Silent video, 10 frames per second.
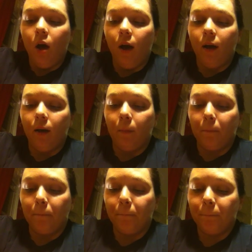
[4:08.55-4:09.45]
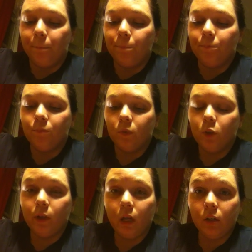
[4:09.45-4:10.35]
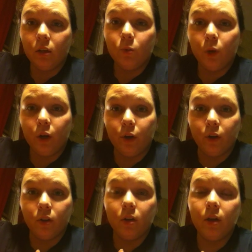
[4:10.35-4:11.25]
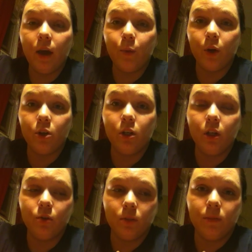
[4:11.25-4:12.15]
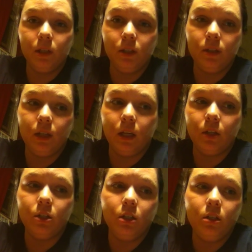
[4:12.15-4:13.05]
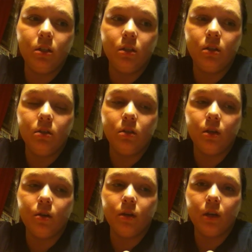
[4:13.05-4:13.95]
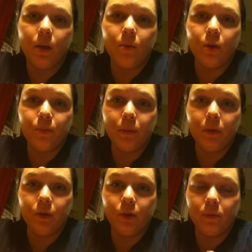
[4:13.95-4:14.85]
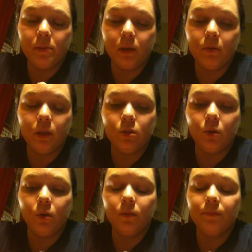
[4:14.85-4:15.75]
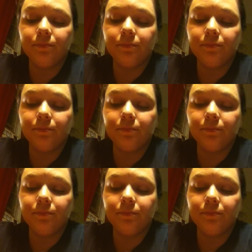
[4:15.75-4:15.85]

So I talked to this one girl at work. She knows I'm TTCing. Her and a couple other people are the only people I really told.